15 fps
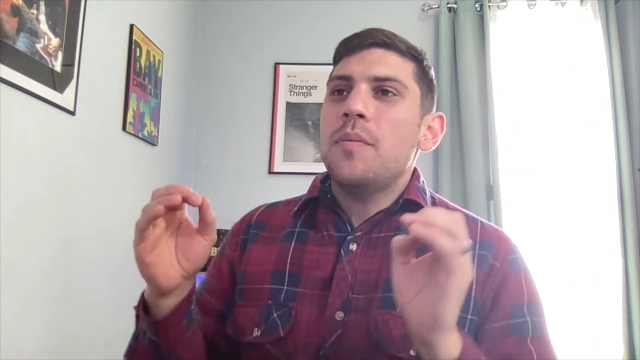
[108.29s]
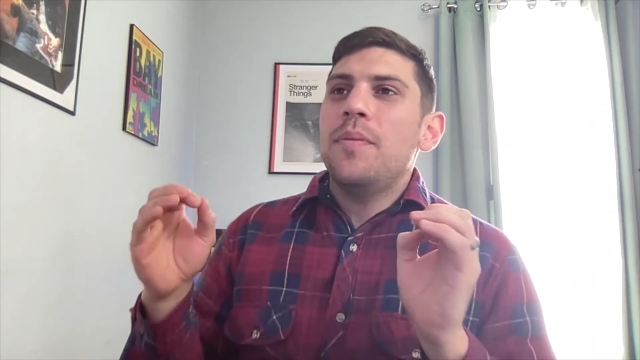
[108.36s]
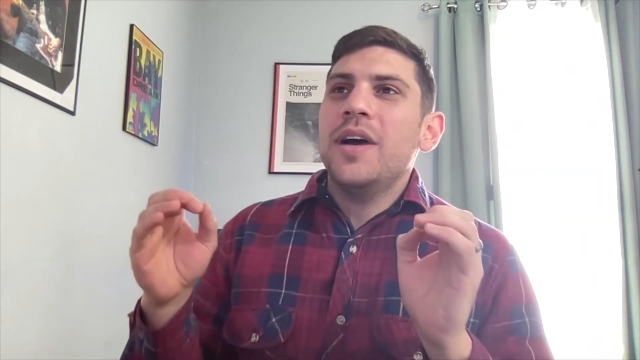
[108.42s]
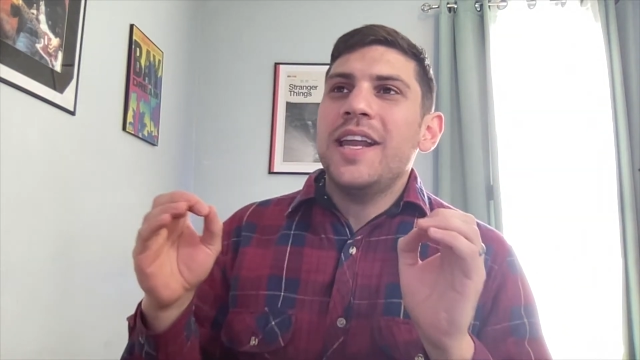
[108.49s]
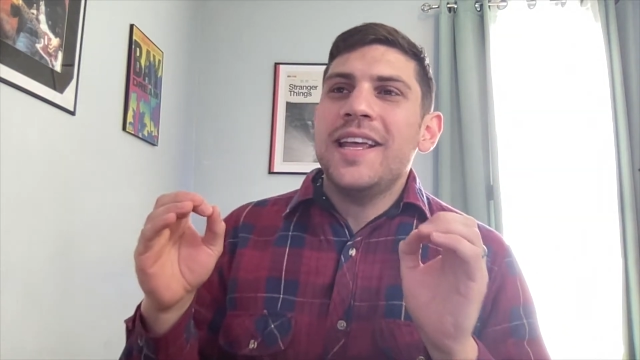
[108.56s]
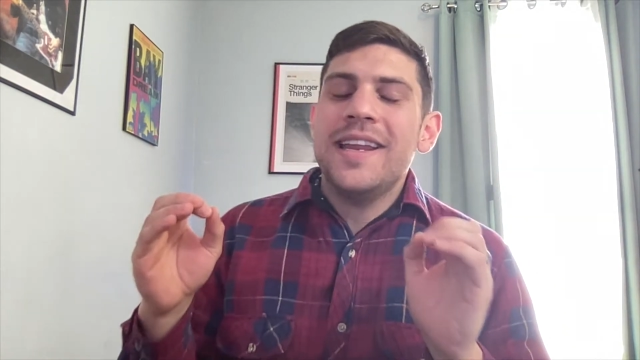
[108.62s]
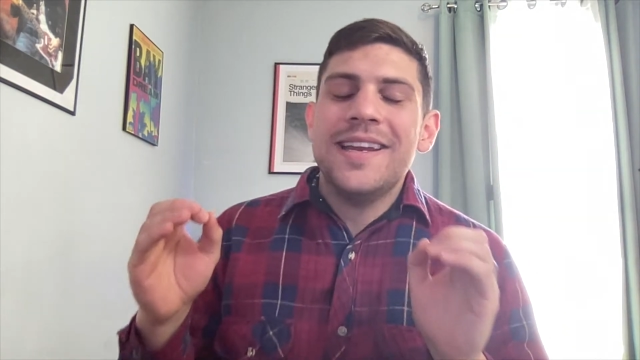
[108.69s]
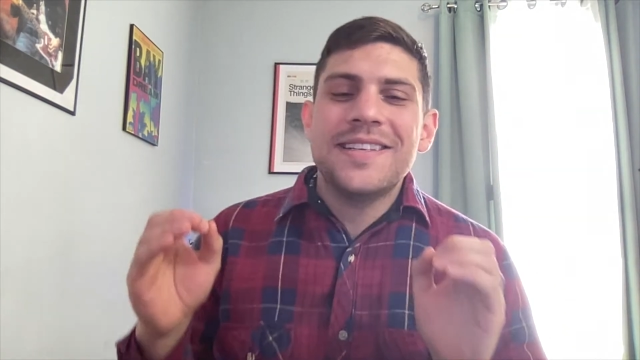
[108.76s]

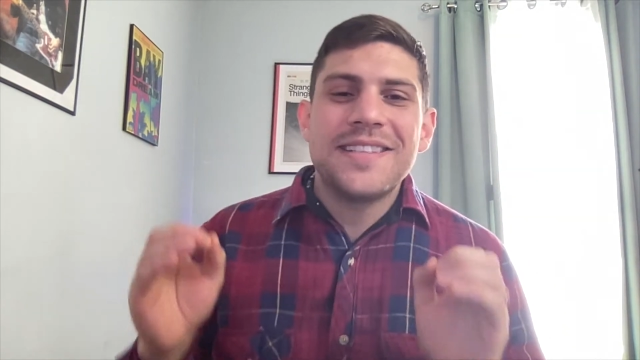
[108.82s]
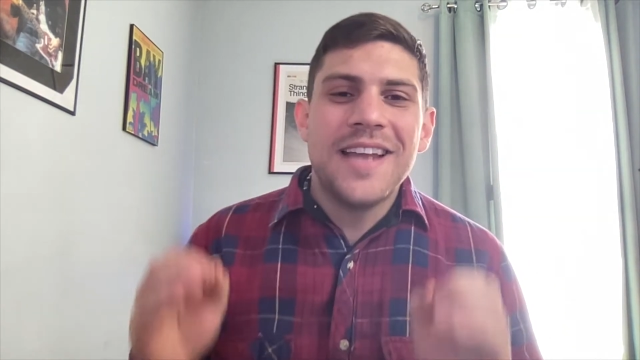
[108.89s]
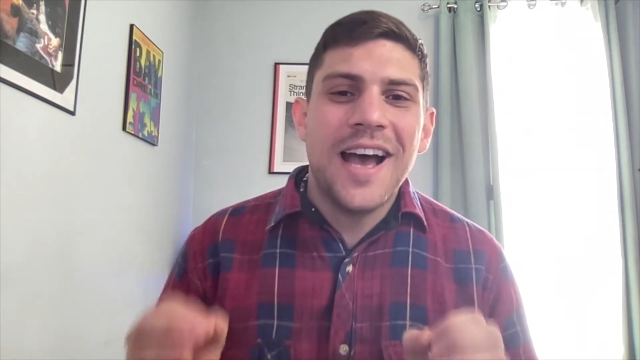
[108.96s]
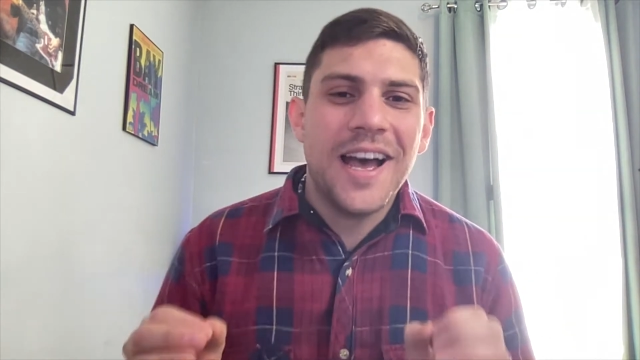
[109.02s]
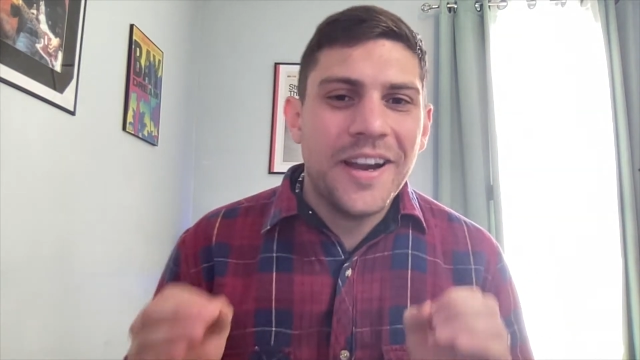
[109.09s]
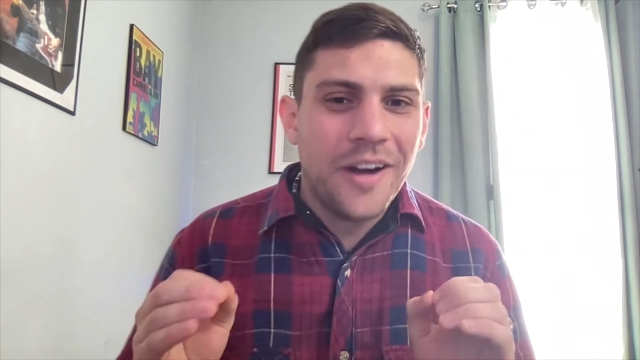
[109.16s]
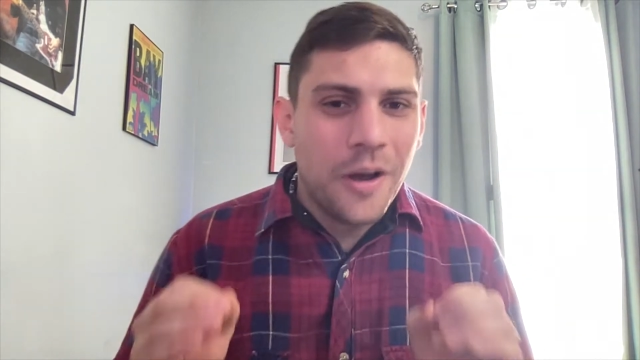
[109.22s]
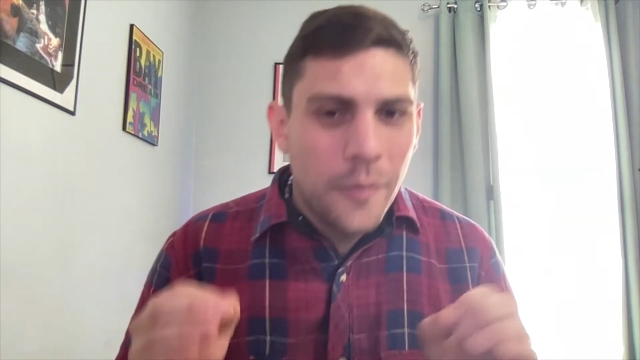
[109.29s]
but it is
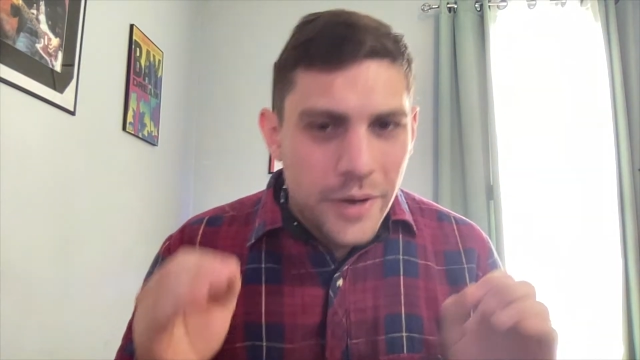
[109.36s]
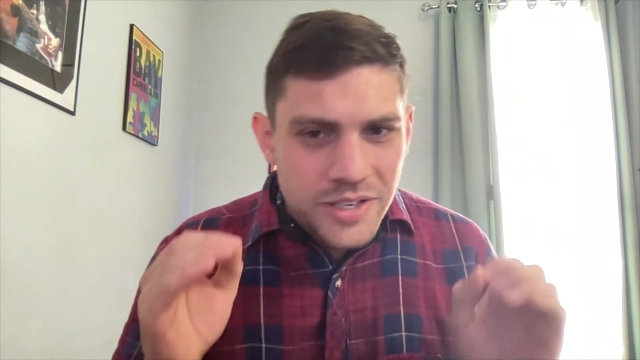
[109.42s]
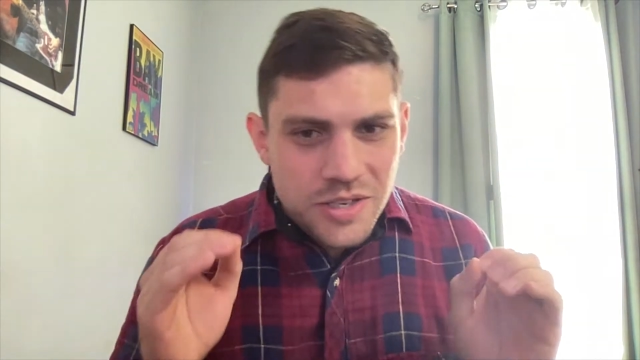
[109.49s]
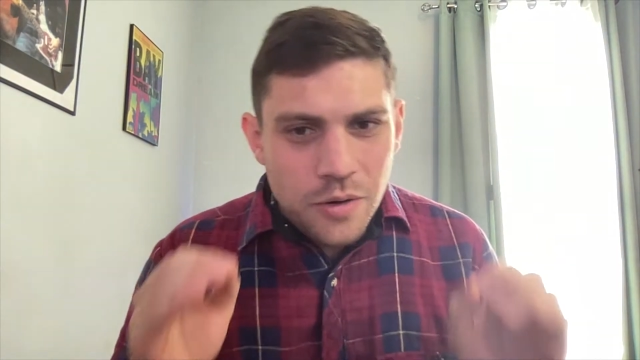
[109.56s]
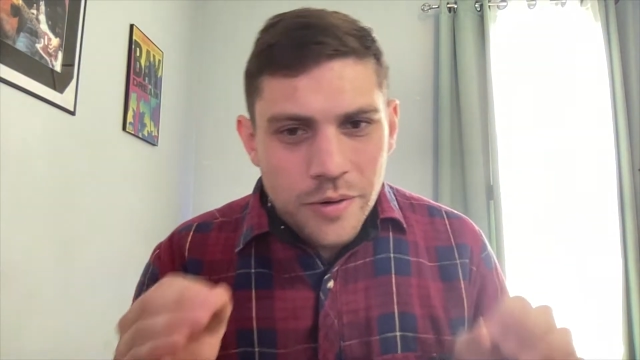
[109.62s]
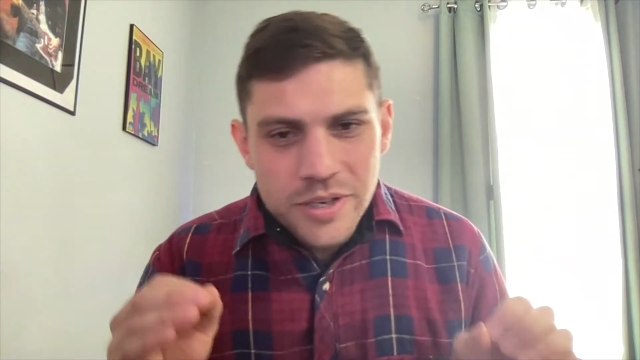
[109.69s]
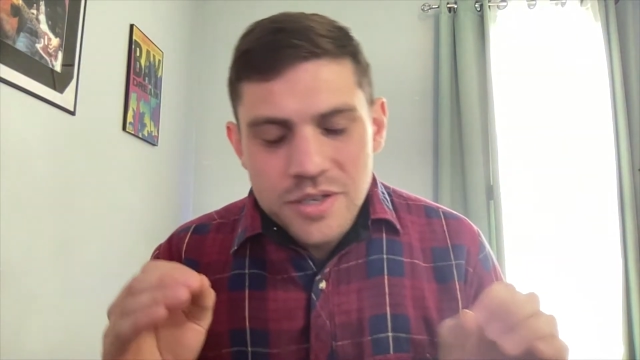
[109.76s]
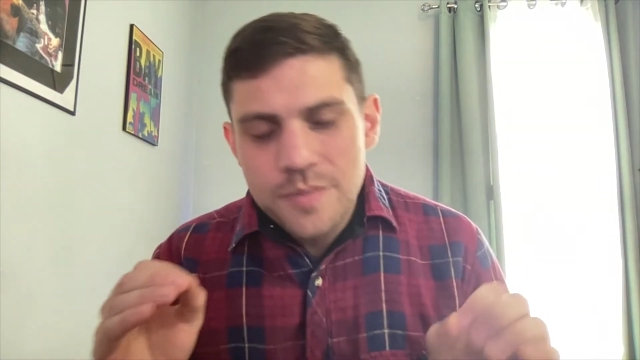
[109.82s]
not always
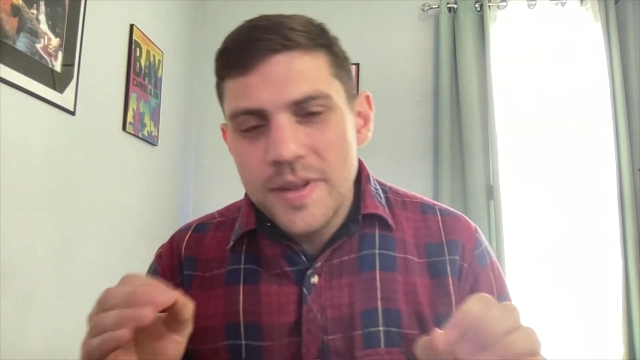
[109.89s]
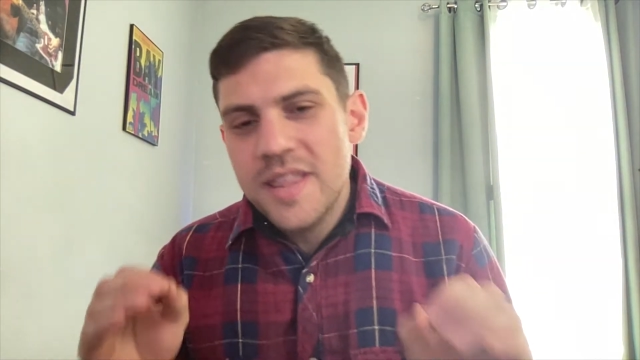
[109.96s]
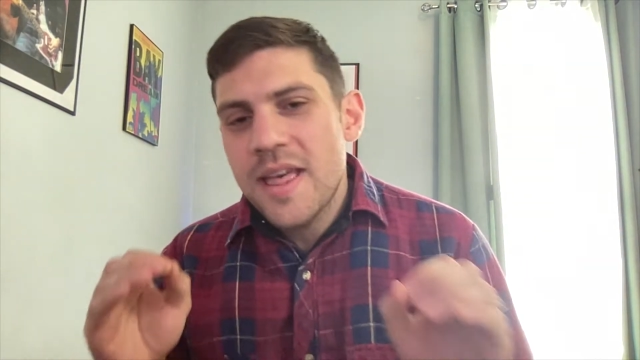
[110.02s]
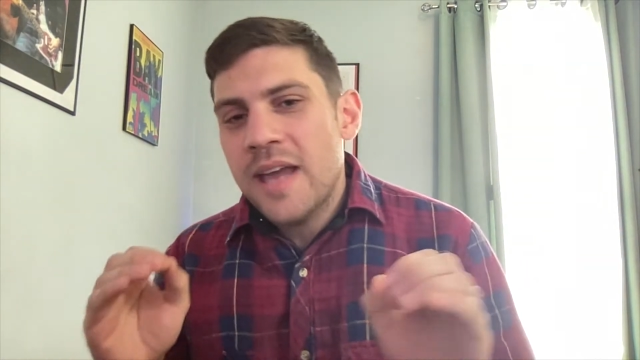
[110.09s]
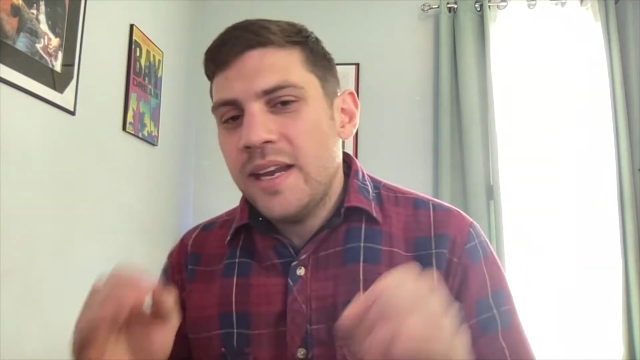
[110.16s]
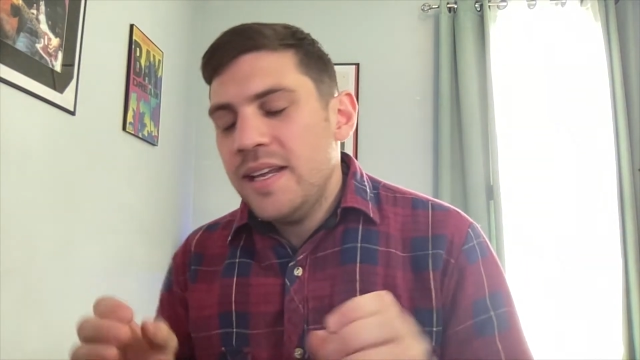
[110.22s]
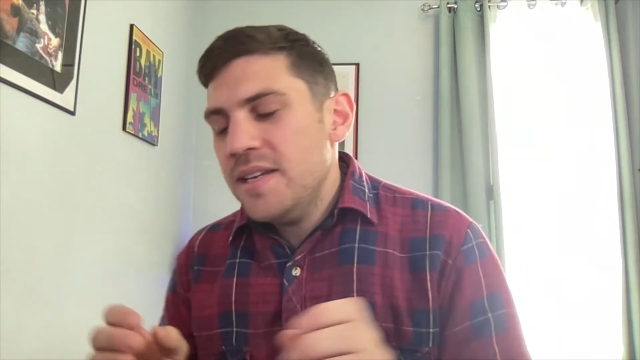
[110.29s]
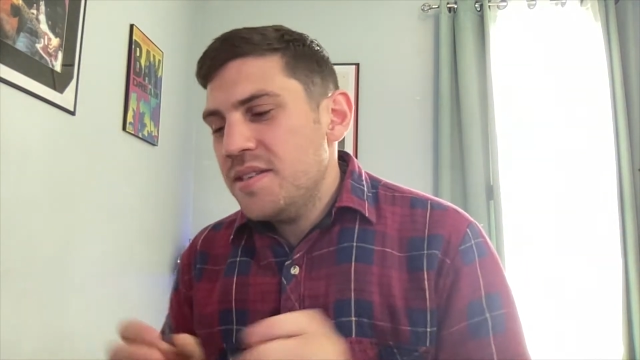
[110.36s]
going to be
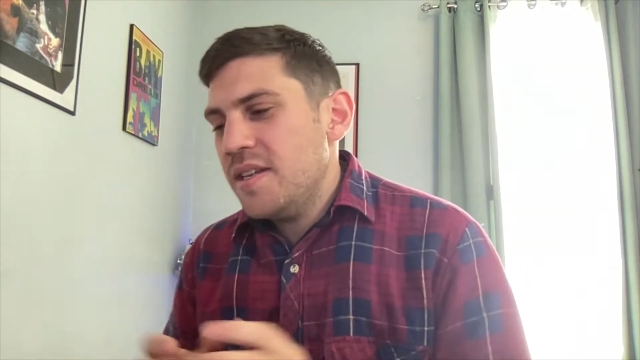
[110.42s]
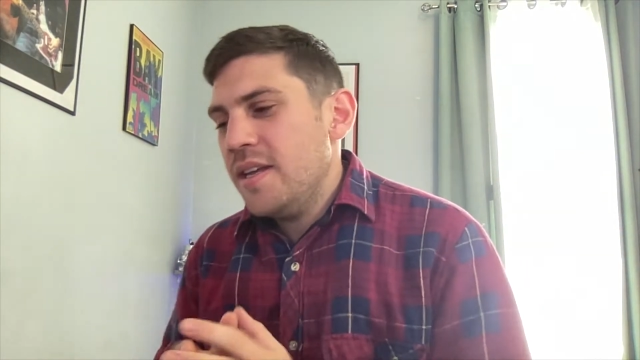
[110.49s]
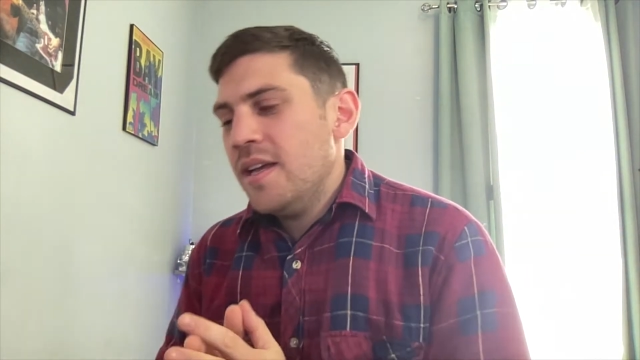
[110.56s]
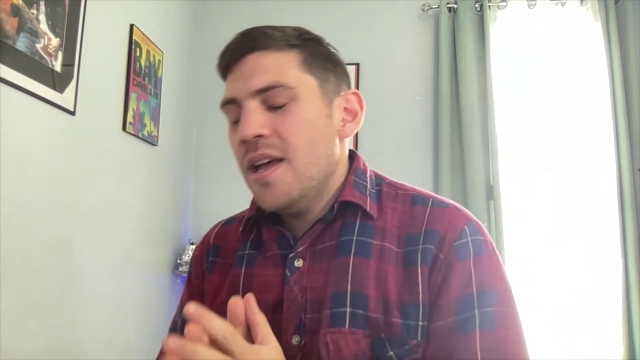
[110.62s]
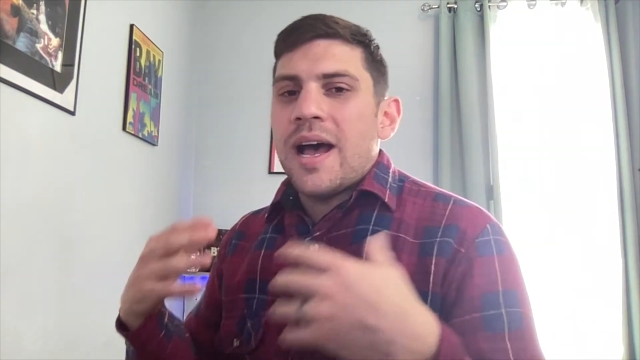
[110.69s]
that easy.